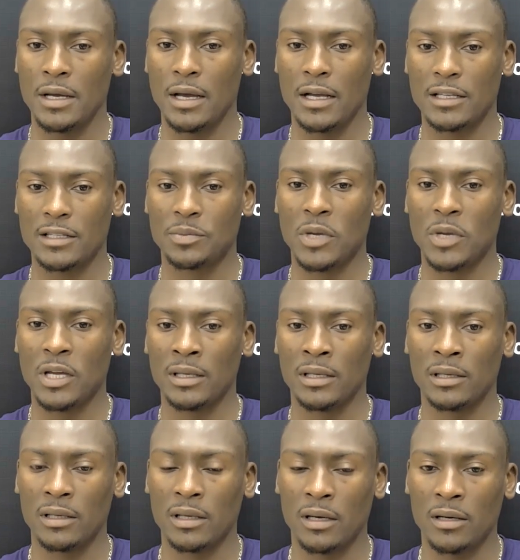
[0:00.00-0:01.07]
as many
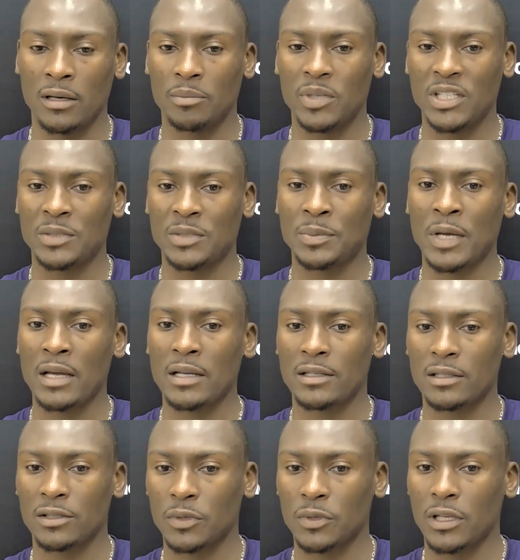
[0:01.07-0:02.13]
uh, Bismacks
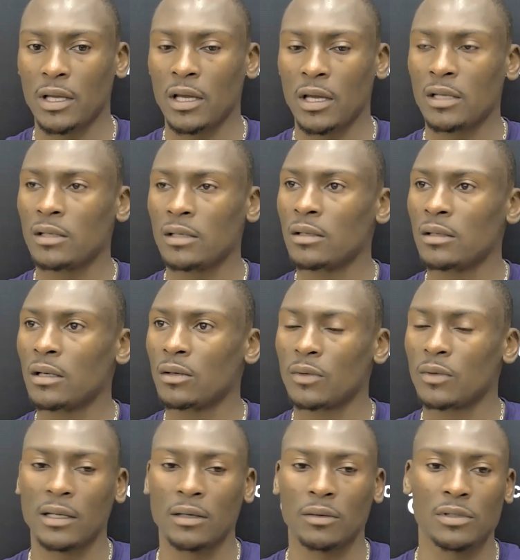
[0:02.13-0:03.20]
as we can, uh,
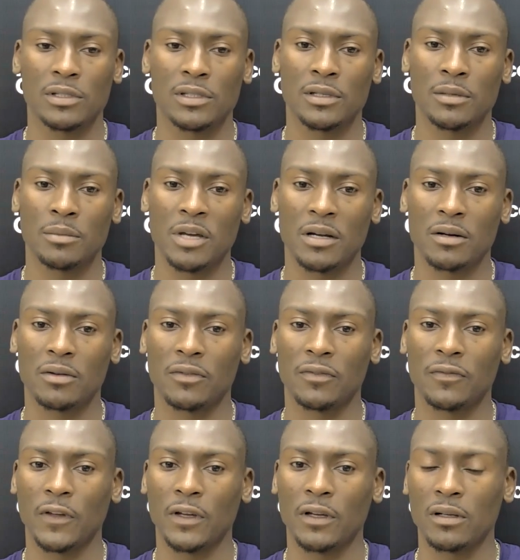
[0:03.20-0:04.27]
whether it was in the medical
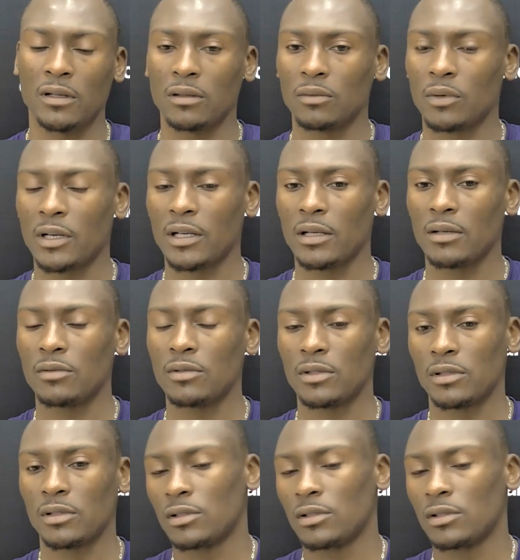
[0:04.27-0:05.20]
field, whether it was,